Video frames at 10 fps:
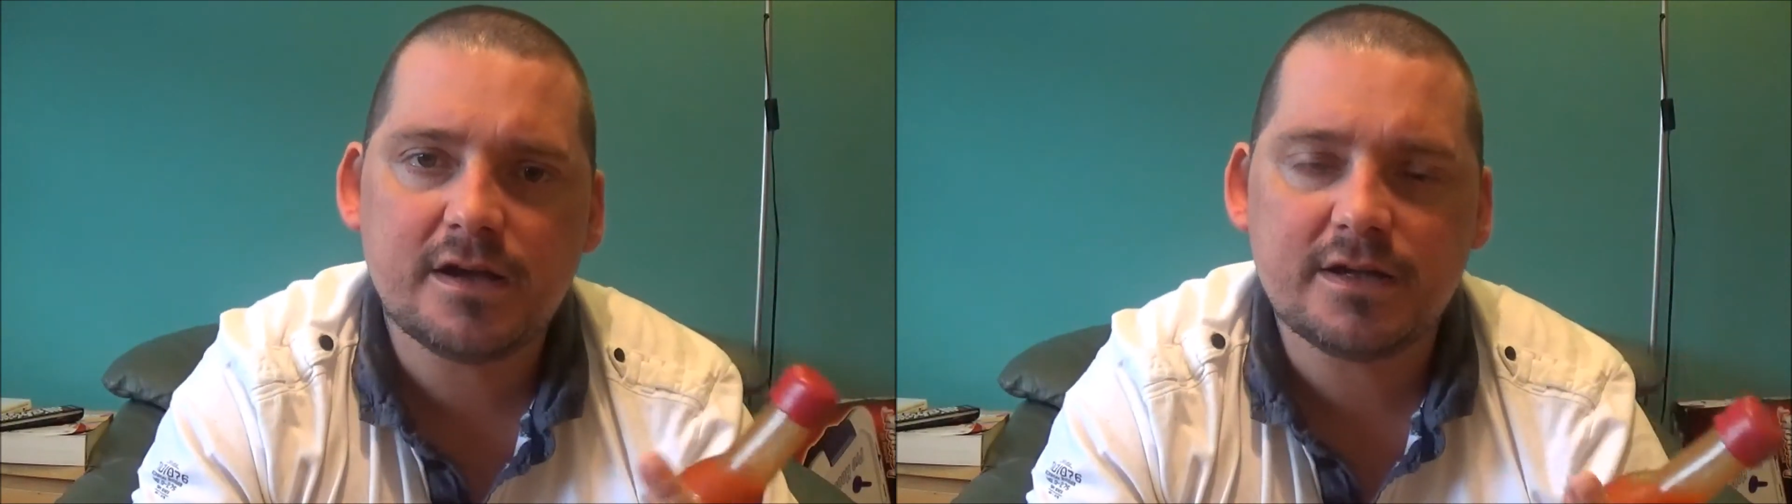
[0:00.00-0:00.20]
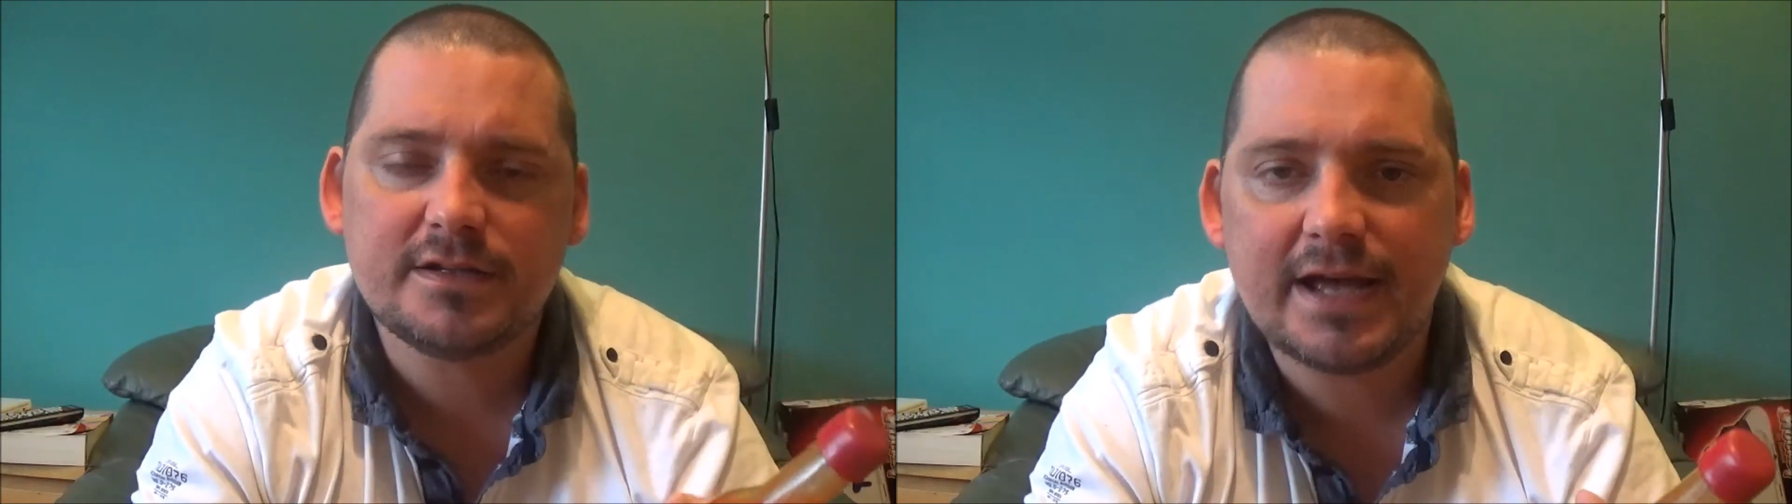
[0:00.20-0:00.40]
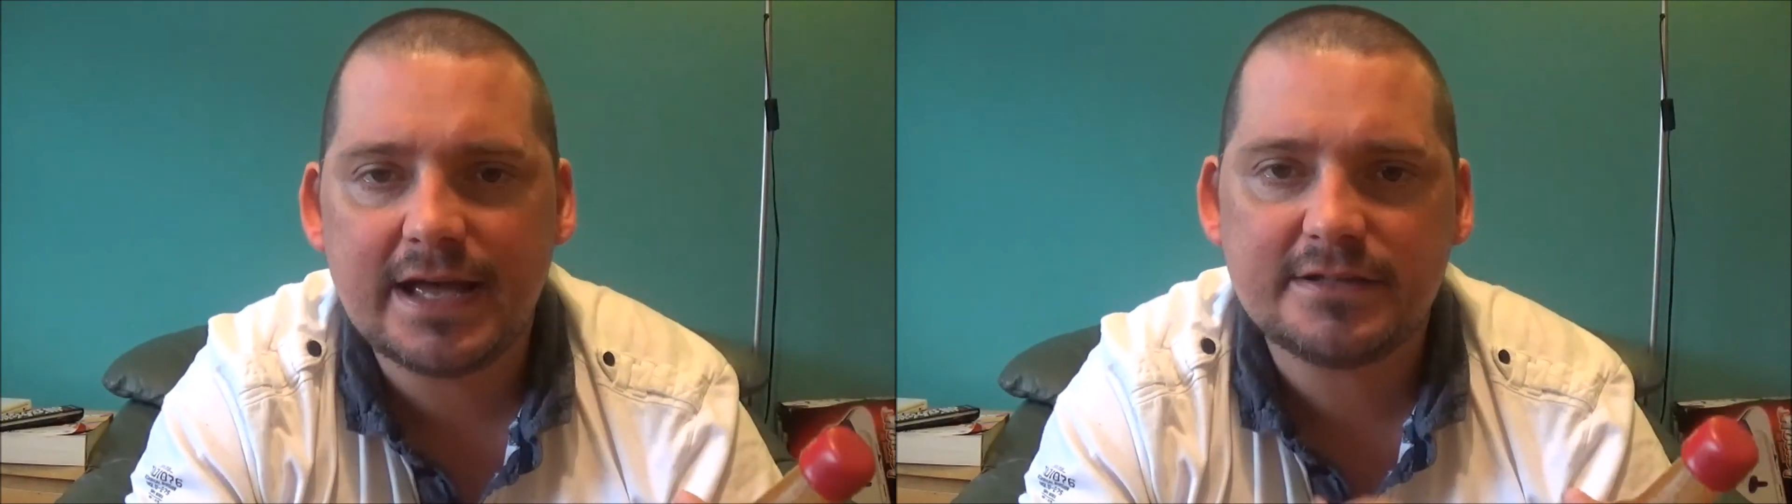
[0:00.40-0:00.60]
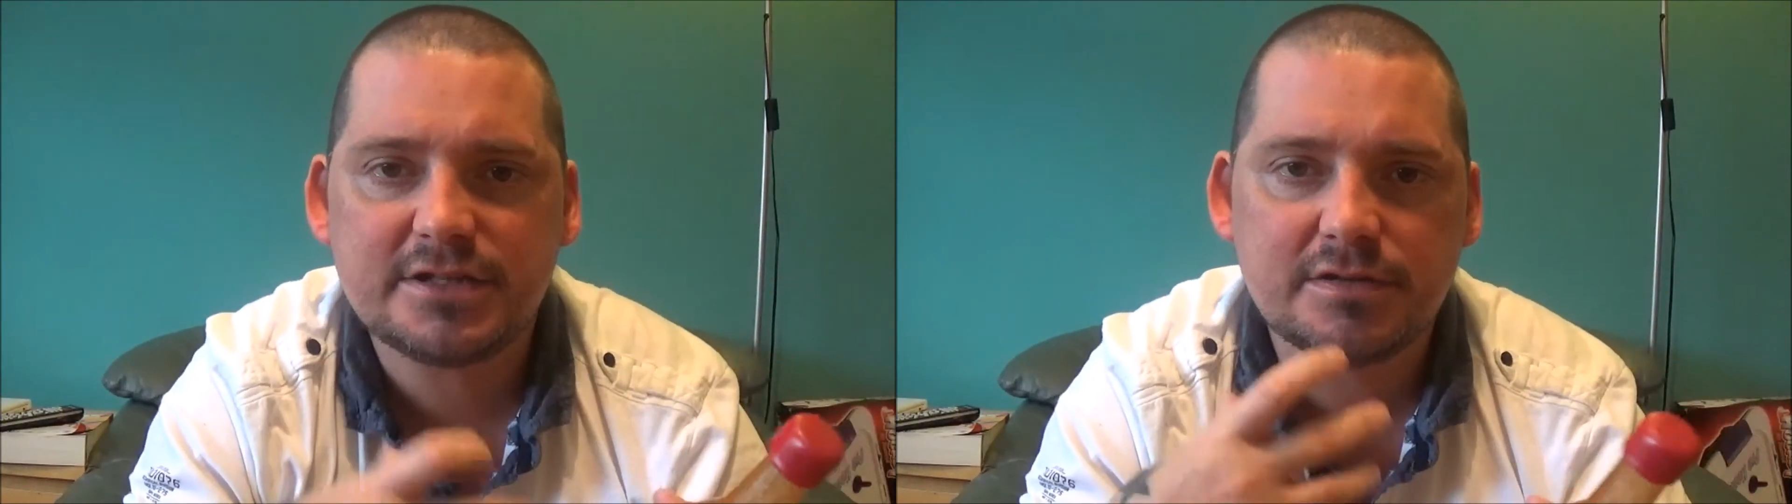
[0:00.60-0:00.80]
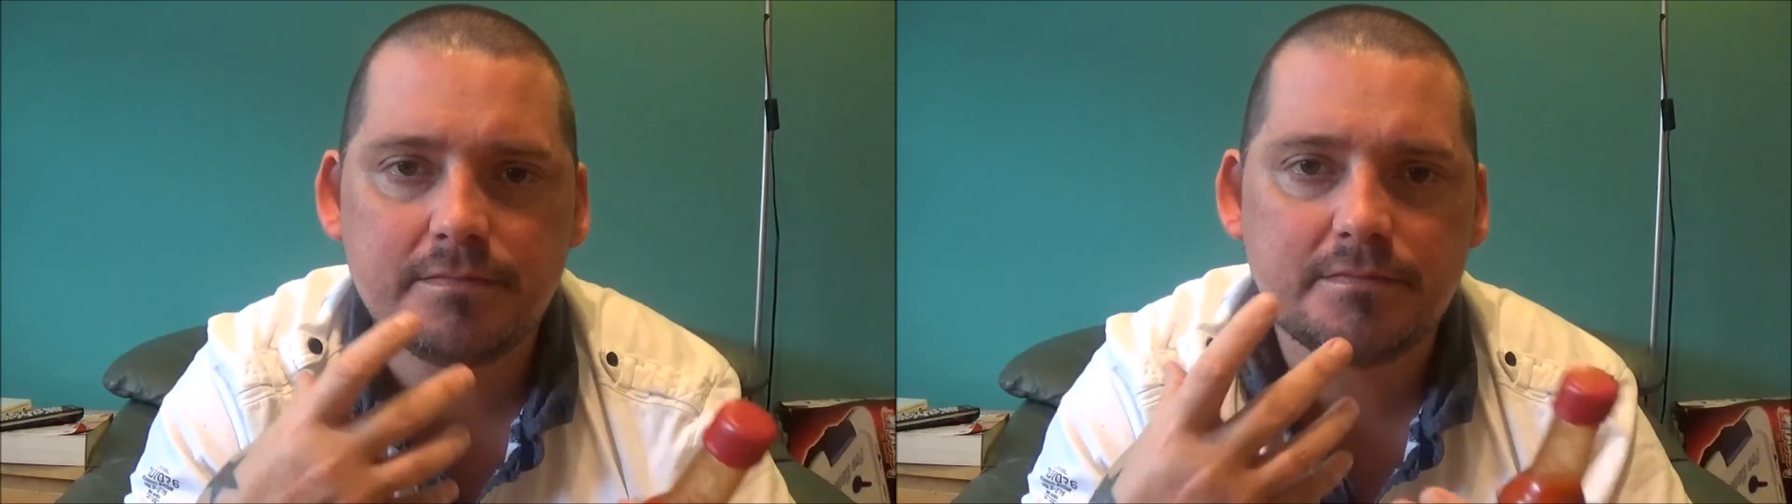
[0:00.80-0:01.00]
I'd add
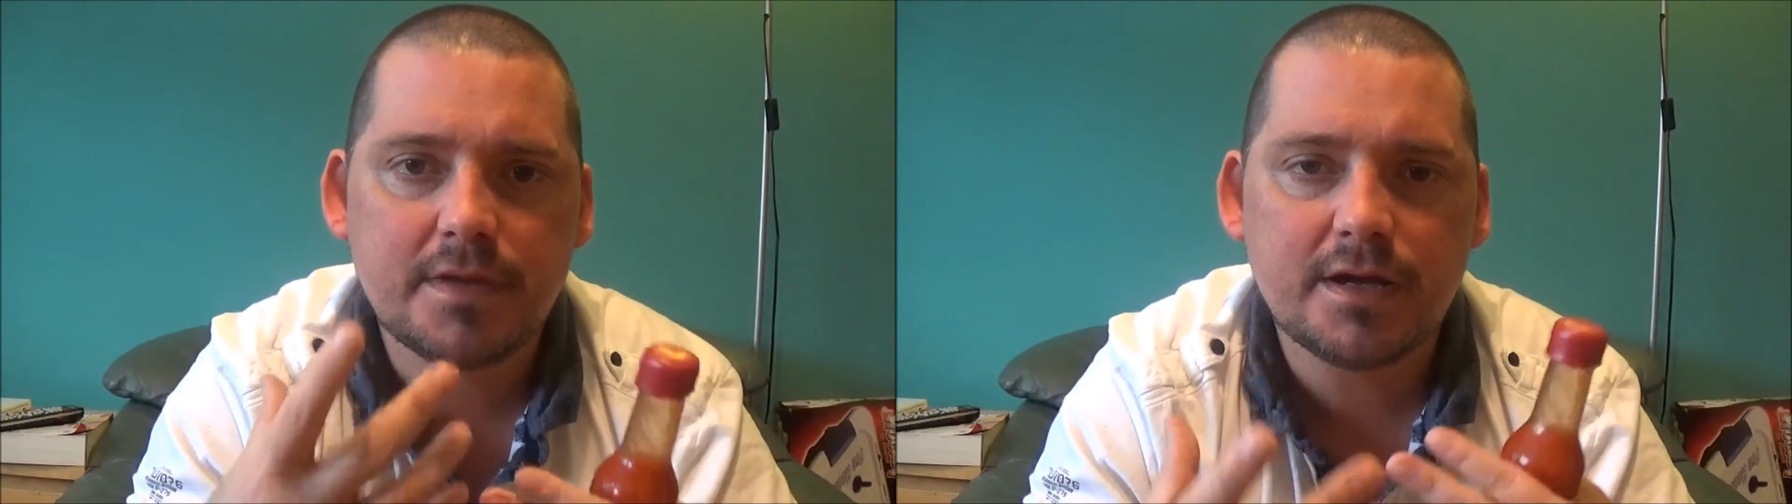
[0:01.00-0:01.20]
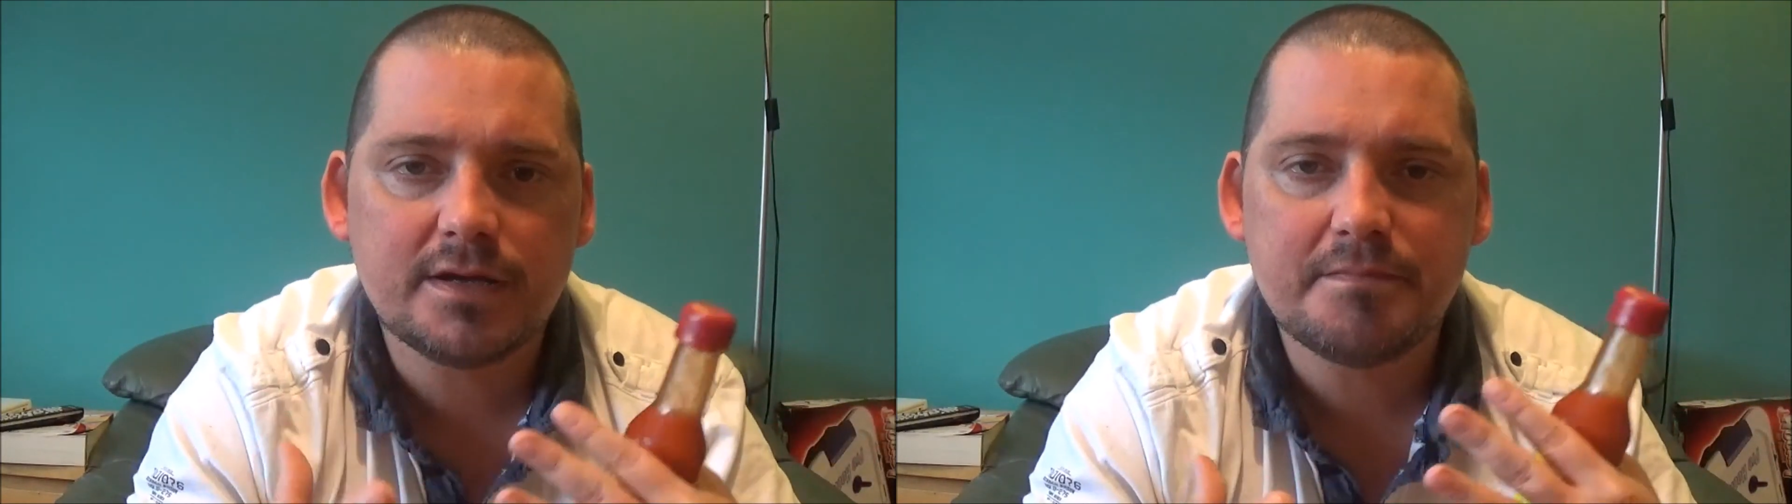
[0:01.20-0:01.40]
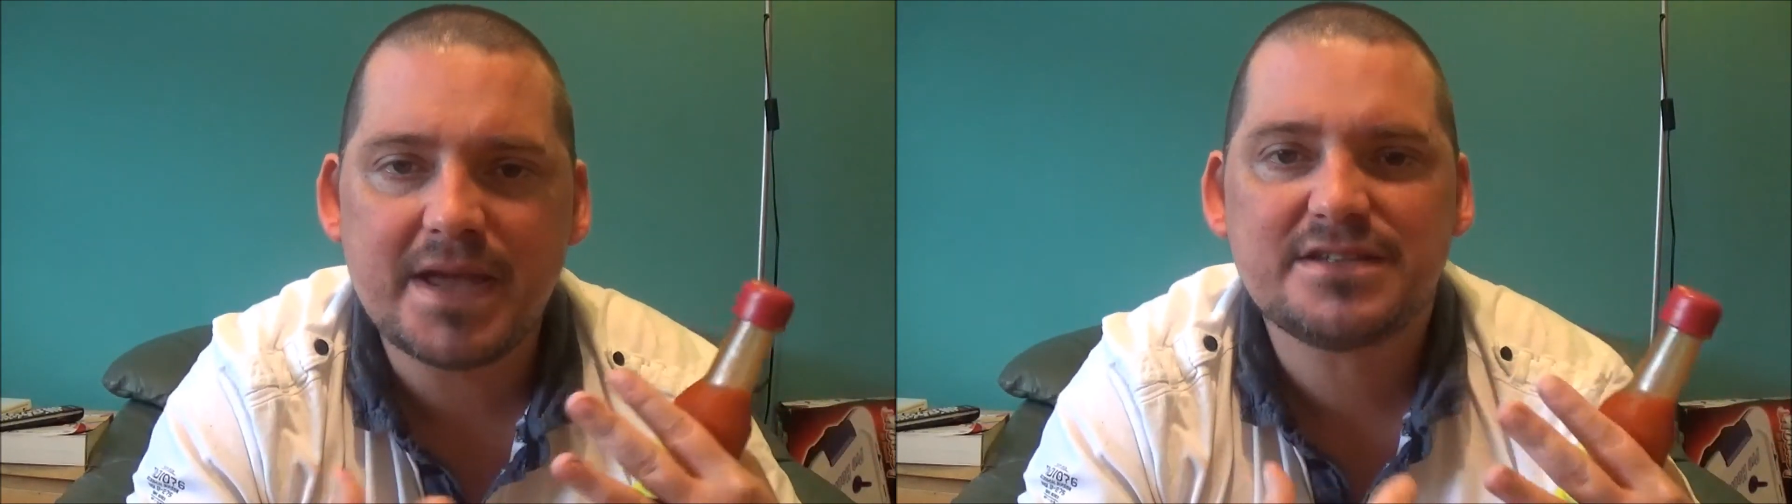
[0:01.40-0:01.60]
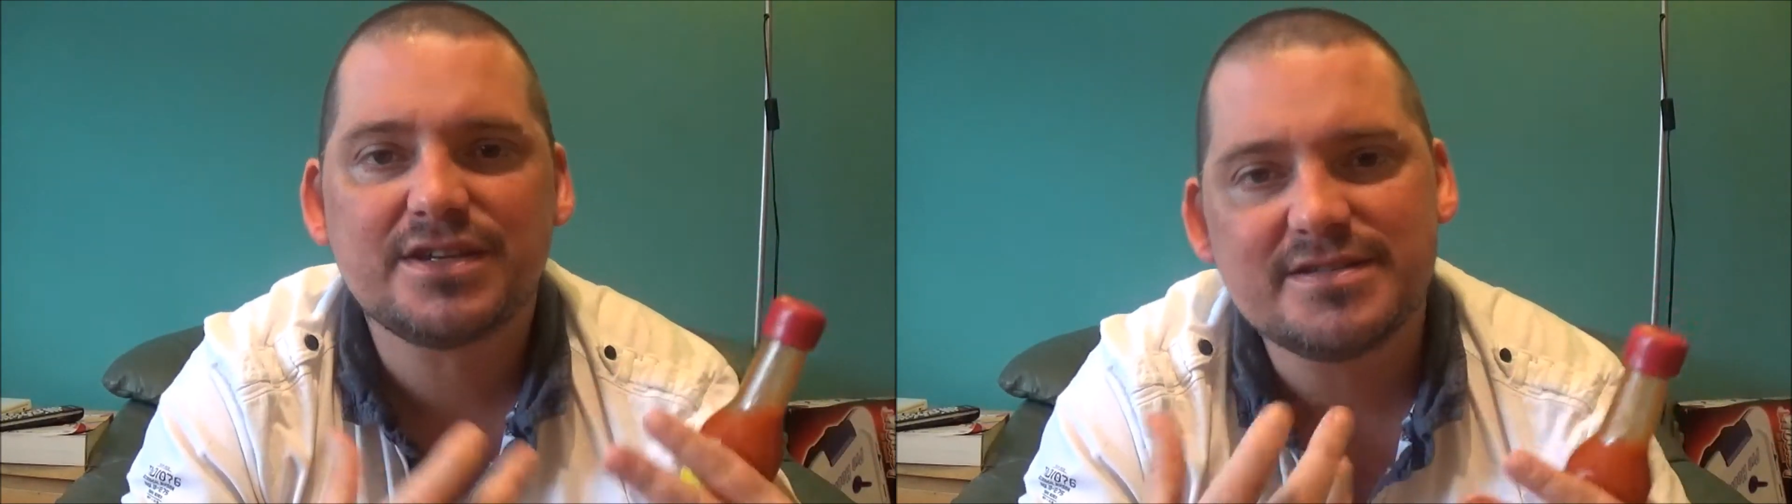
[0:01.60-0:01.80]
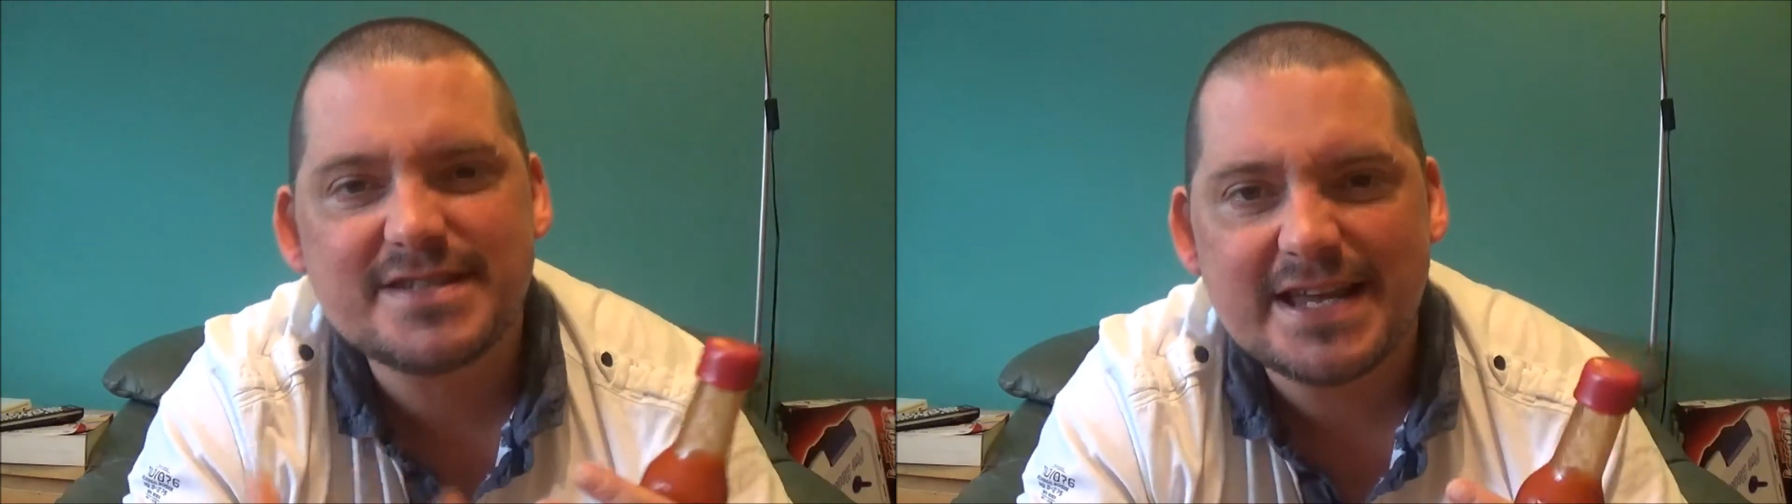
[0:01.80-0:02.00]
some
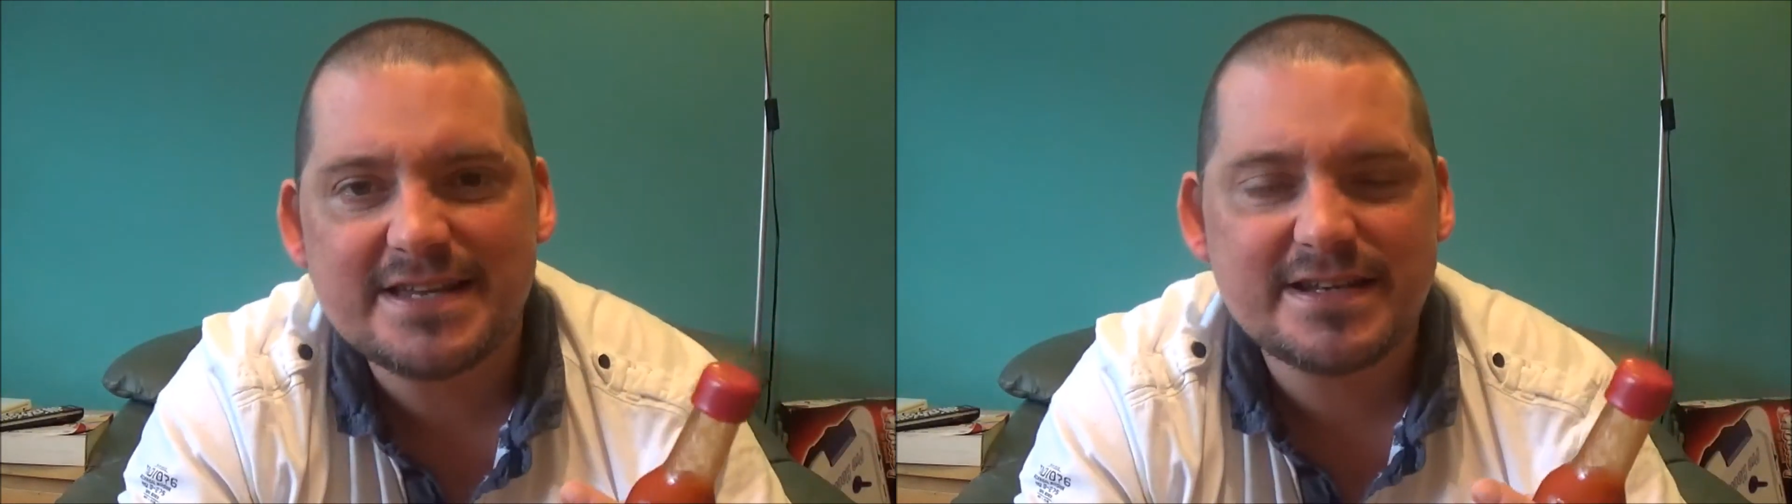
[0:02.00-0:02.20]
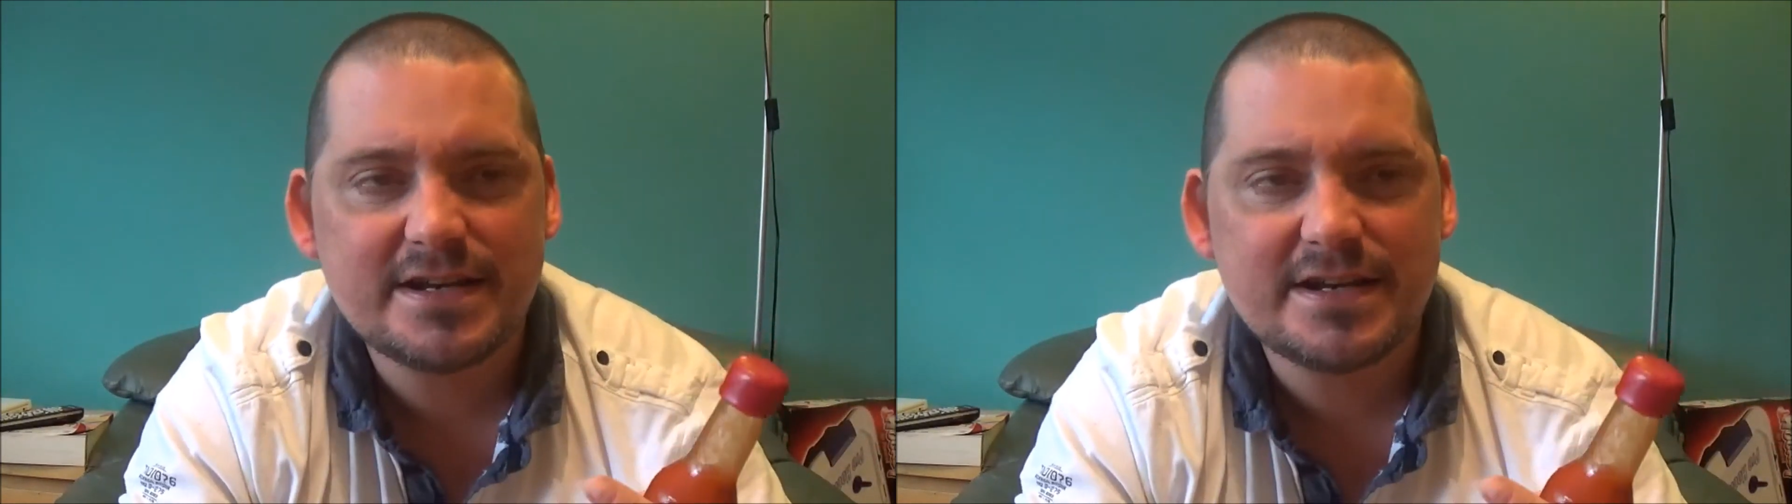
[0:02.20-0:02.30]
Mexican seasoning